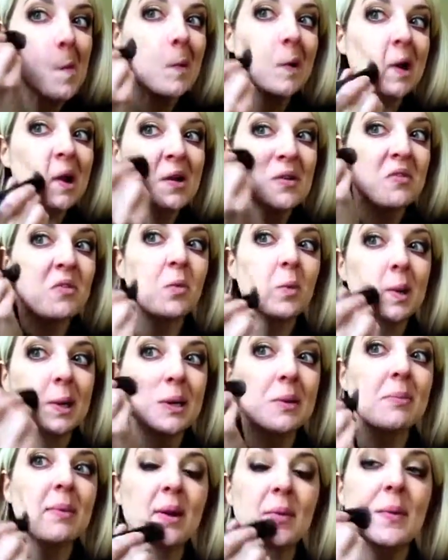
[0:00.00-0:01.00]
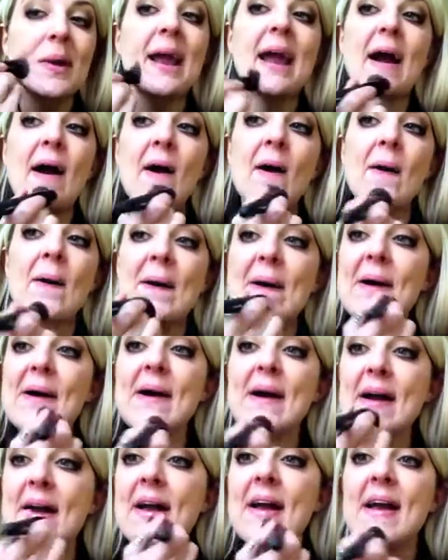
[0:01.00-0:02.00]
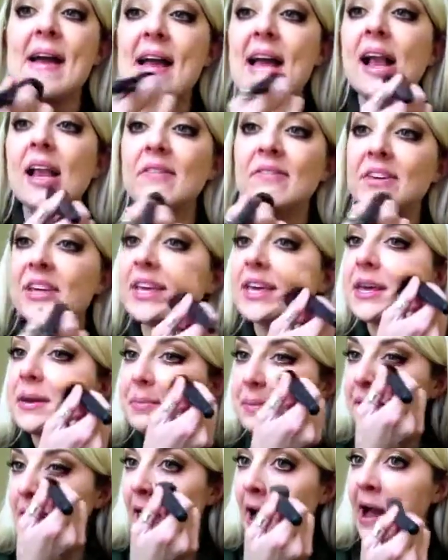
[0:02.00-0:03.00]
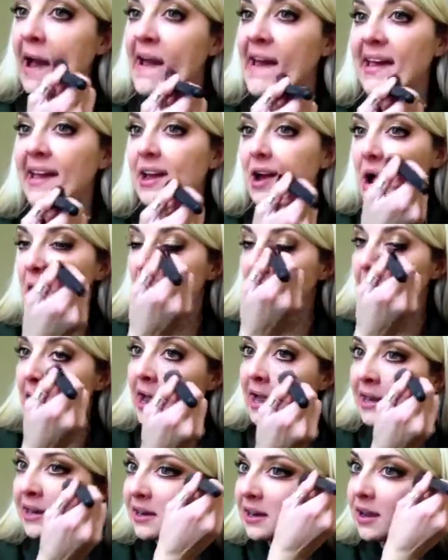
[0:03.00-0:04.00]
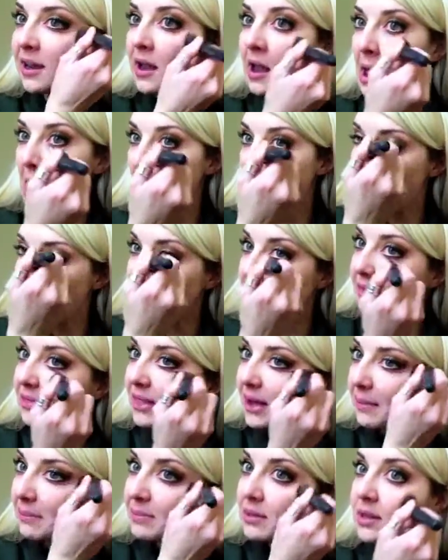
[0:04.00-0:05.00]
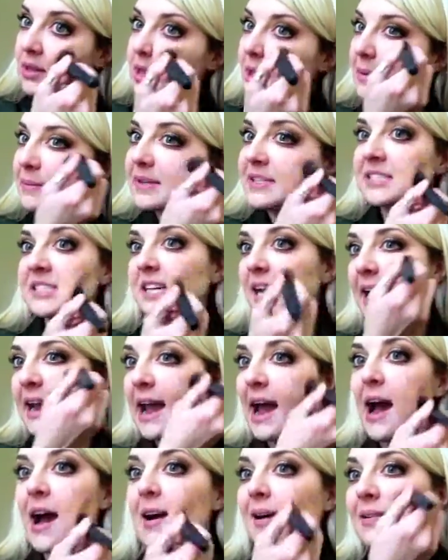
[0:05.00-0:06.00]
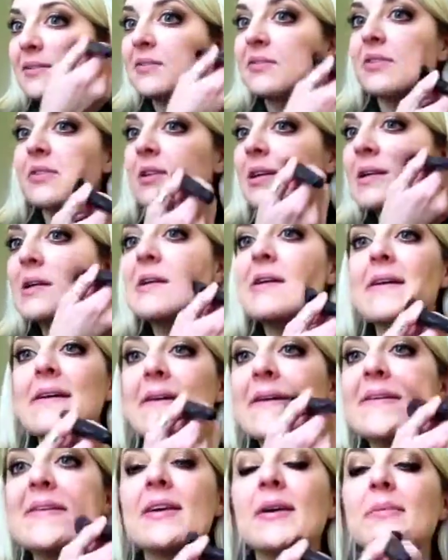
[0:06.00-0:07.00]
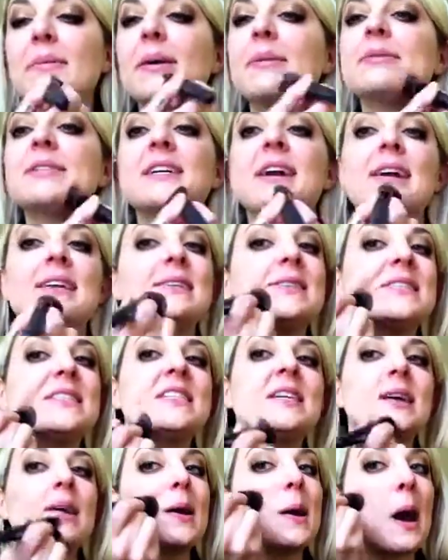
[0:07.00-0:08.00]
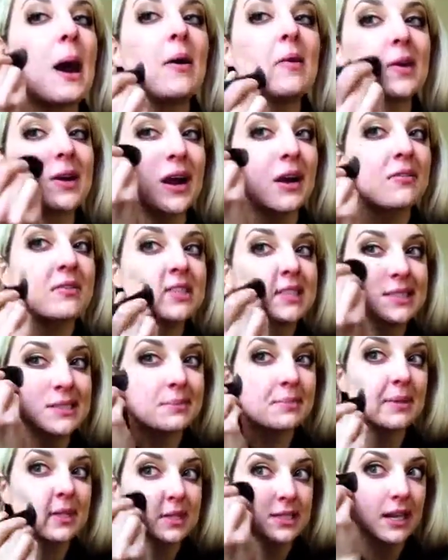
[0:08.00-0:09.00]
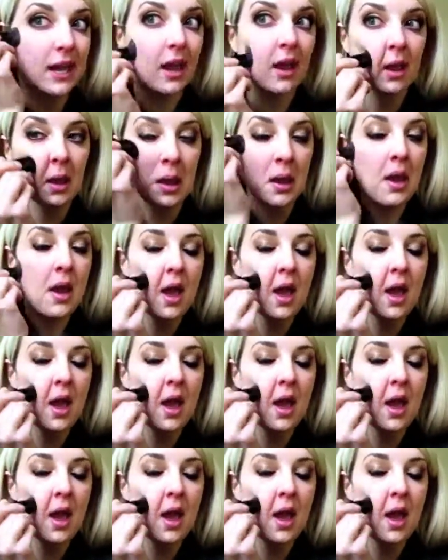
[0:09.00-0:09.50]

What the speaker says: kind of work my way out. And if you keep an eye on that blemish I have, you'll be able to kind of see how the coverage is building.